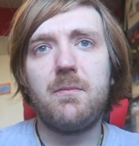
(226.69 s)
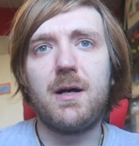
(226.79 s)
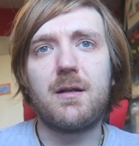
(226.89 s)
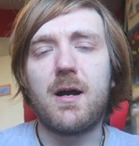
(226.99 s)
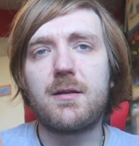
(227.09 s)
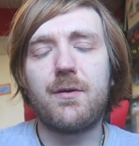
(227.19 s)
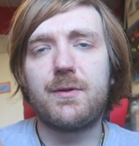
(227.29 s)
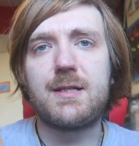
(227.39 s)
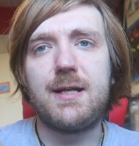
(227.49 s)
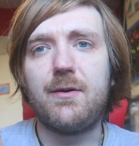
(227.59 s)
I, I don't know
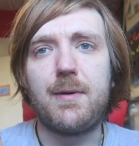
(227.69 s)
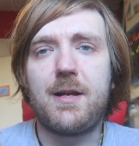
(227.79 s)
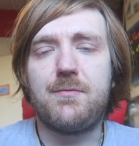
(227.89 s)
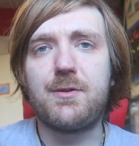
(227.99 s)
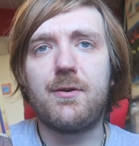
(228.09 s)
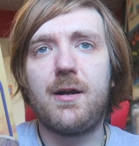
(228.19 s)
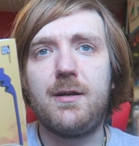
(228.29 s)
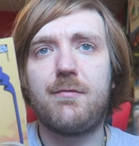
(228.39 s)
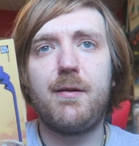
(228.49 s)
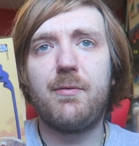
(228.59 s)
what to tell you, man. It was all right.
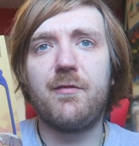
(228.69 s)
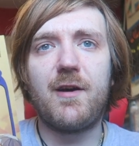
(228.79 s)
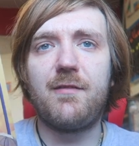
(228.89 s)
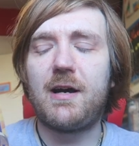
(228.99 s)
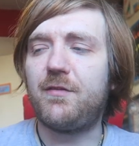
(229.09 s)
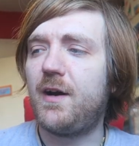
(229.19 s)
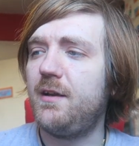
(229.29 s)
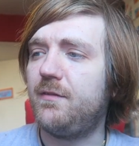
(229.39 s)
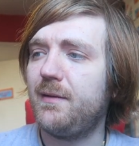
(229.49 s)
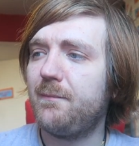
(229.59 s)
3.5 out of
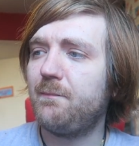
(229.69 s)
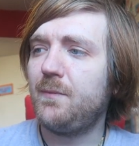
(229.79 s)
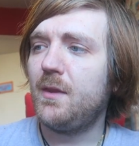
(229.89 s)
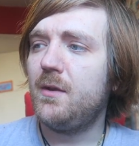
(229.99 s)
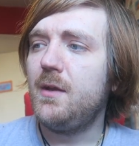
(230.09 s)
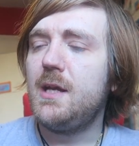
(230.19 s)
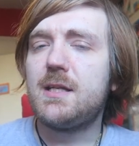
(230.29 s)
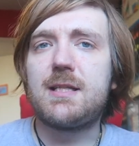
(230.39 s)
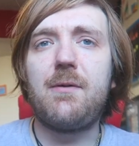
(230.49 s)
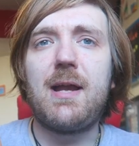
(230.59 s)
5.
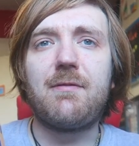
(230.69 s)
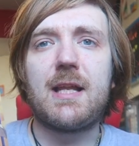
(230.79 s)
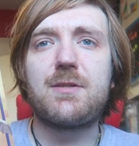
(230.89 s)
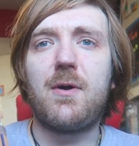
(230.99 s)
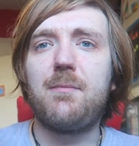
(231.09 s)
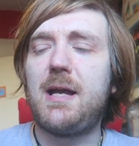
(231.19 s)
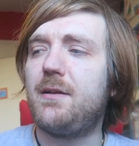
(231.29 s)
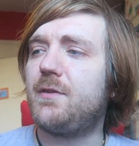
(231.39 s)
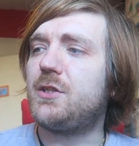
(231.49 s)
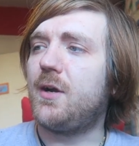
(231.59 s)
So there we have it, that's what I made
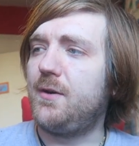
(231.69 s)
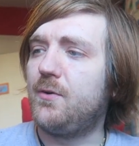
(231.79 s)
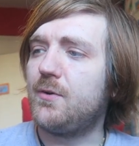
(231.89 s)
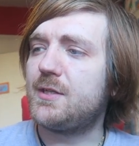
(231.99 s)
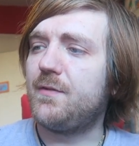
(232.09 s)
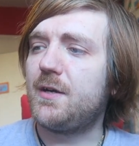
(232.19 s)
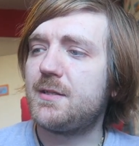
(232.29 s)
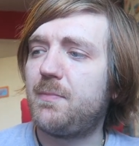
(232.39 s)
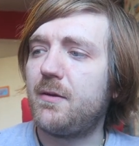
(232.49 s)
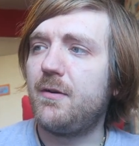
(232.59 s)
of The Giant Horse of
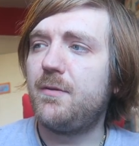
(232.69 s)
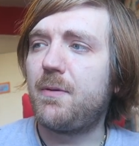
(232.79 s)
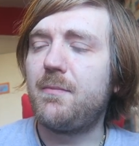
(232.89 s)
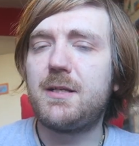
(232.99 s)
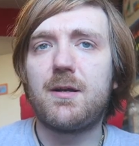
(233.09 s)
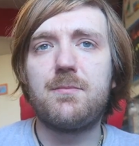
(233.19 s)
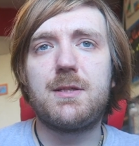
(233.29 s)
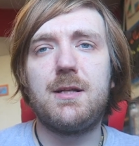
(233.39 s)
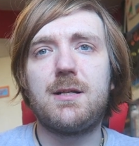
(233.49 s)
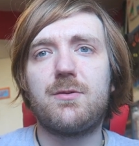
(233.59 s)
Oz by Ruth Plumly
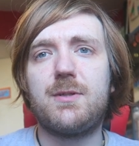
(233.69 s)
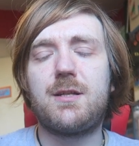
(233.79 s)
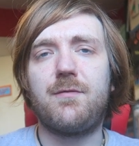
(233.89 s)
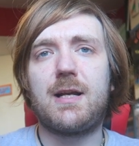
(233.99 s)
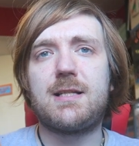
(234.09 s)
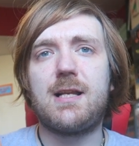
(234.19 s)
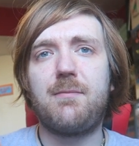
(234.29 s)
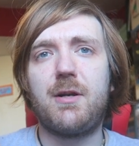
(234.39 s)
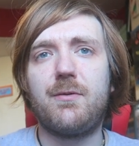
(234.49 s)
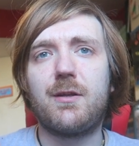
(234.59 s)
Thompson. As always, don't forget to
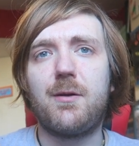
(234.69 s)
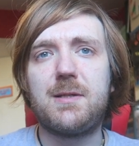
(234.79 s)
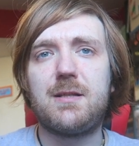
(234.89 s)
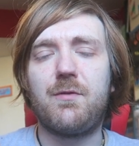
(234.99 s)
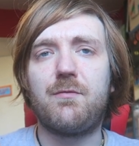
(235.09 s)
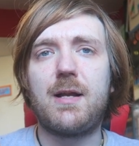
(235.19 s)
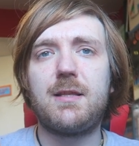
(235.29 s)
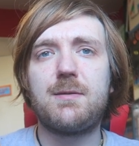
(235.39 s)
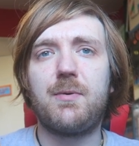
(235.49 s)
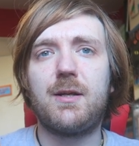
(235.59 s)
let me know in the comments if you've read
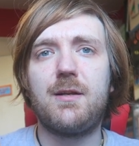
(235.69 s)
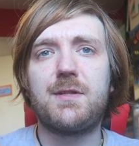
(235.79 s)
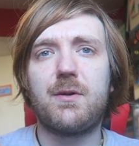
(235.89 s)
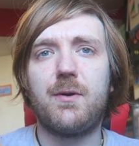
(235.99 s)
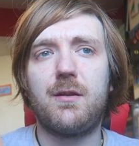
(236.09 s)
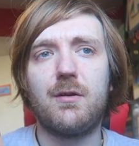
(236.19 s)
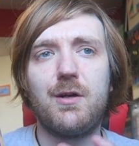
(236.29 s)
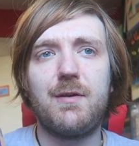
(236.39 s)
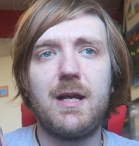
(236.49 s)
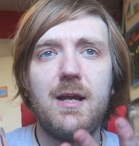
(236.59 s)
this book and if so, what you
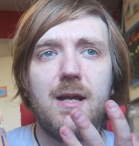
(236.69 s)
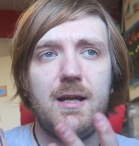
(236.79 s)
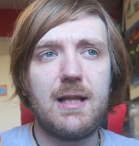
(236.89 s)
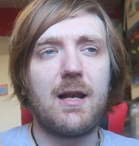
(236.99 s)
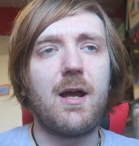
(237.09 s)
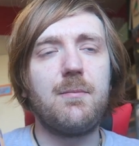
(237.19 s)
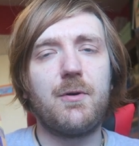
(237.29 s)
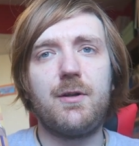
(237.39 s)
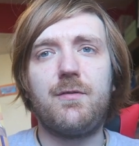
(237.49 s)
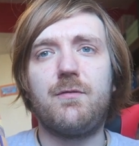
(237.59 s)
thought of it. Hit that like
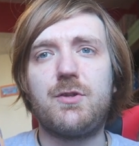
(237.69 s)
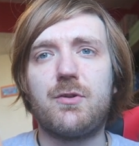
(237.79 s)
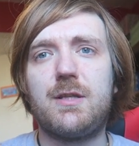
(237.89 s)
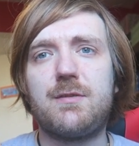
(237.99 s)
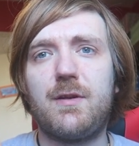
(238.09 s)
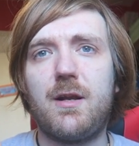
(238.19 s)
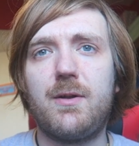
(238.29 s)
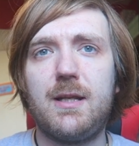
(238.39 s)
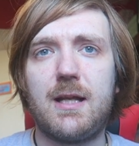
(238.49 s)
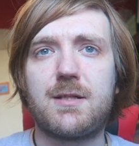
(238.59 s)
button if you've enjoyed this video,
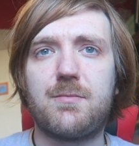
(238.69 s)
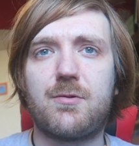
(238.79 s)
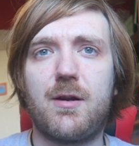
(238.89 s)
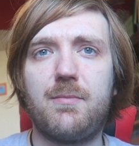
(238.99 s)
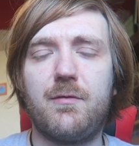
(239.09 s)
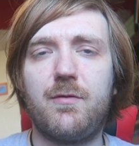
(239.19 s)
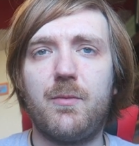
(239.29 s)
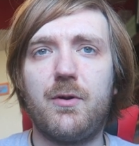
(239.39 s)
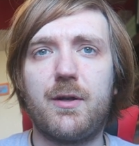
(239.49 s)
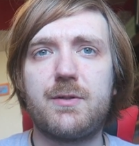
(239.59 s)
hit that subscribe button for
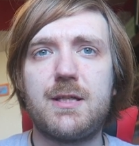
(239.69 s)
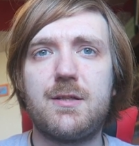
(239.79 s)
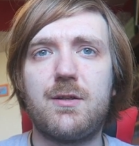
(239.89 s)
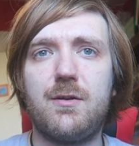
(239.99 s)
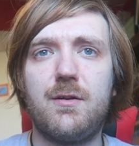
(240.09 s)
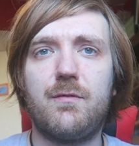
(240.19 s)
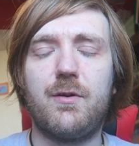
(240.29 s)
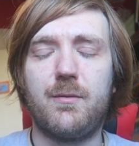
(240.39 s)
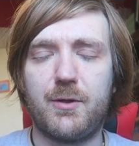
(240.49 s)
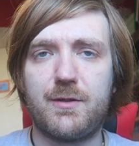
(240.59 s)
more, and I'll see you soon for
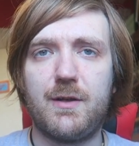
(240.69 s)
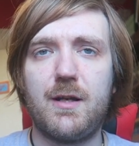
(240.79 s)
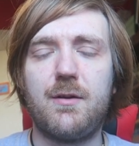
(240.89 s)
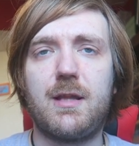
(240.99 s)
another bookish video.